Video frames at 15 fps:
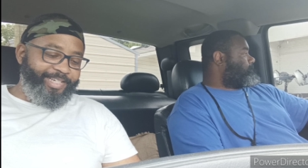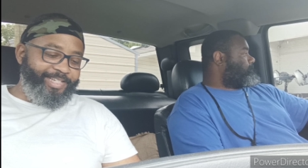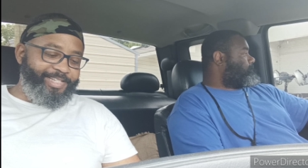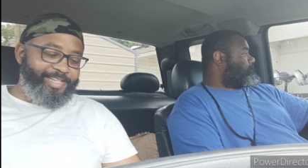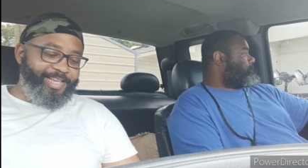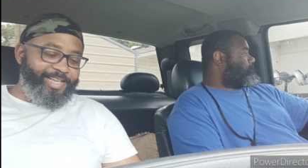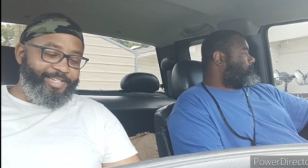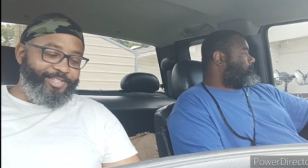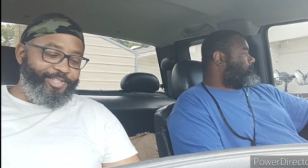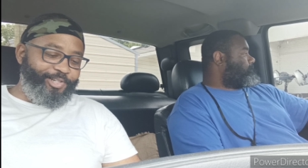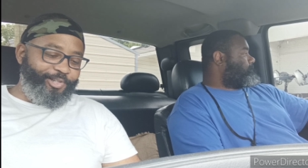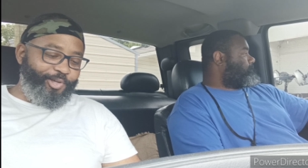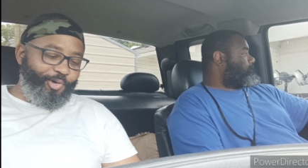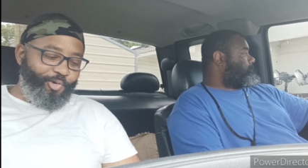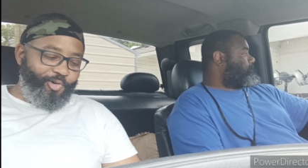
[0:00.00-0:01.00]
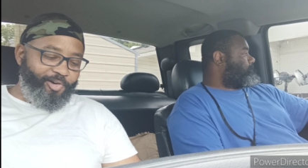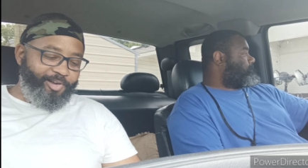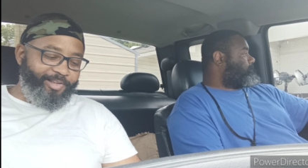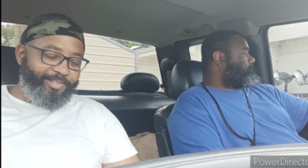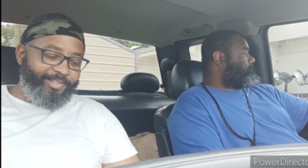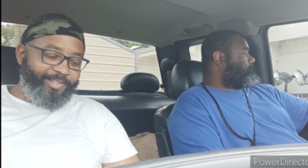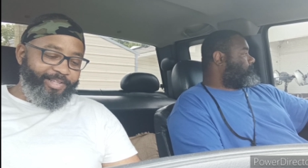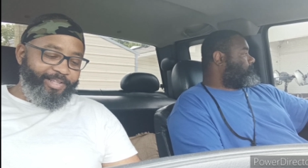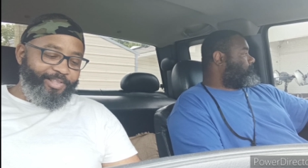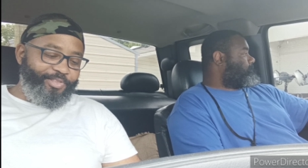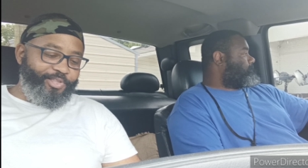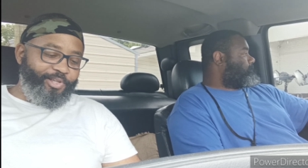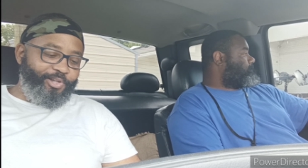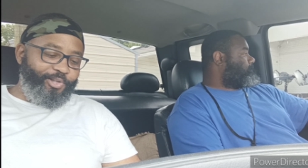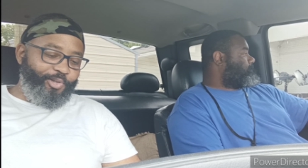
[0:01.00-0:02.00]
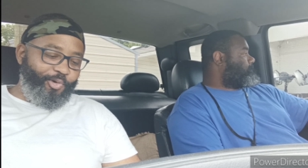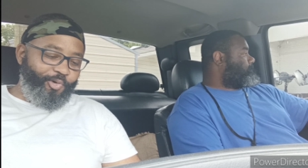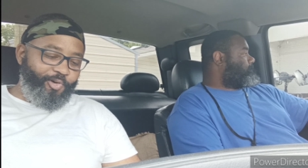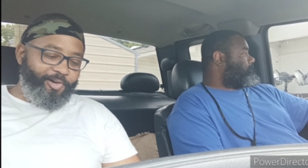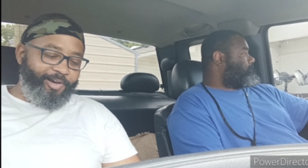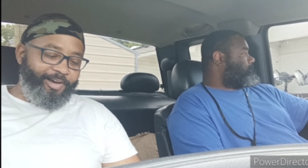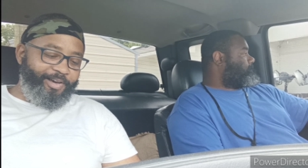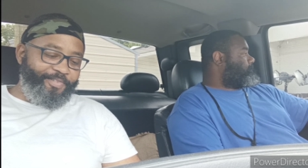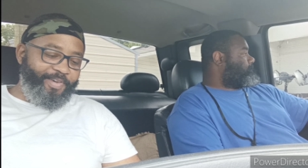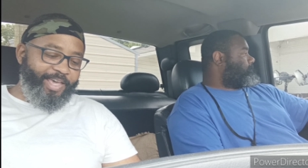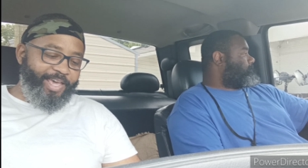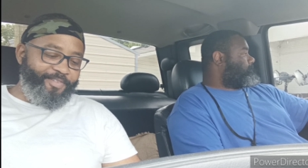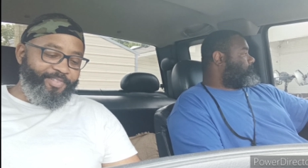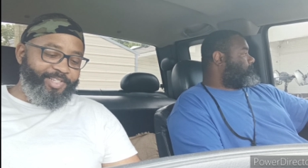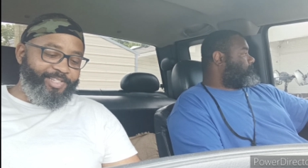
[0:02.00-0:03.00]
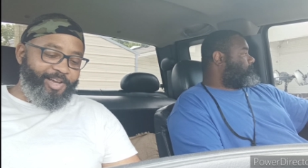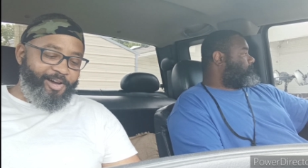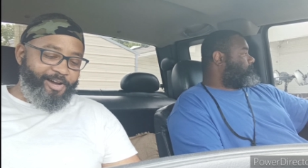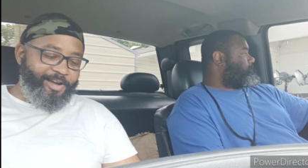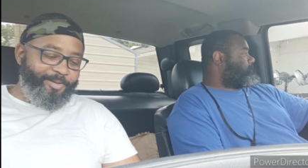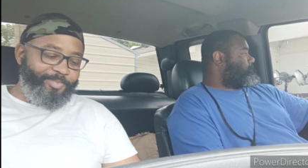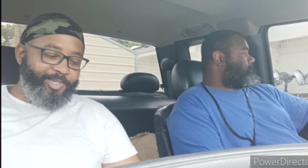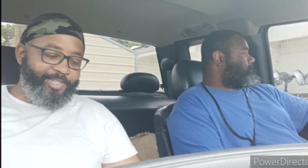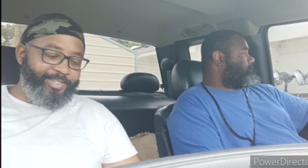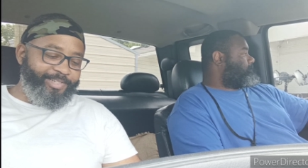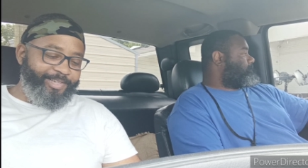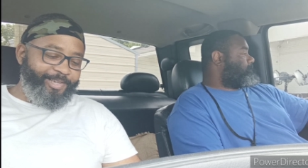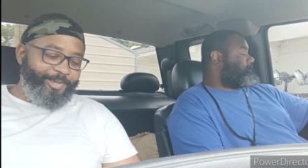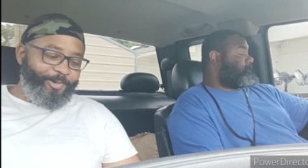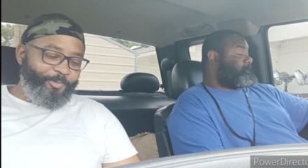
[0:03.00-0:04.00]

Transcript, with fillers: It says, "The Lord, the Lord of heaven's armies,